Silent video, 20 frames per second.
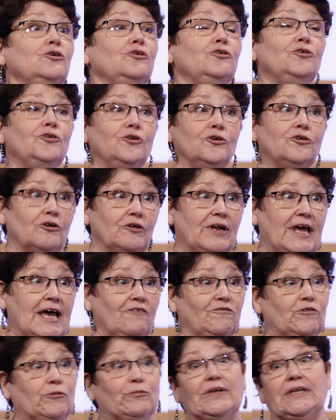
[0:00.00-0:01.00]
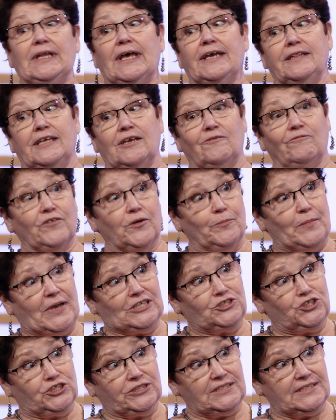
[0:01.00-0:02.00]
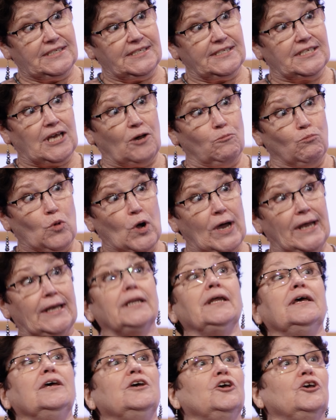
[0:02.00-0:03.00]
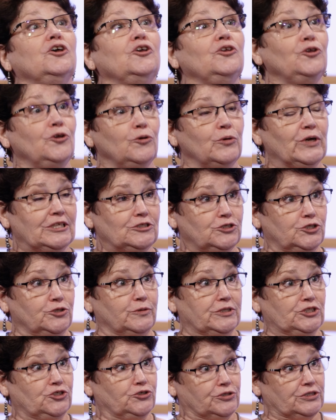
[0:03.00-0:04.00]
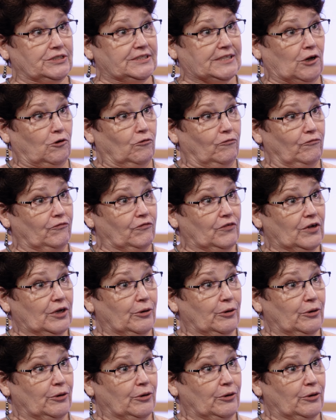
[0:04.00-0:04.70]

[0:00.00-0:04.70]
you don't have to relay the information to someone you can do it yourself.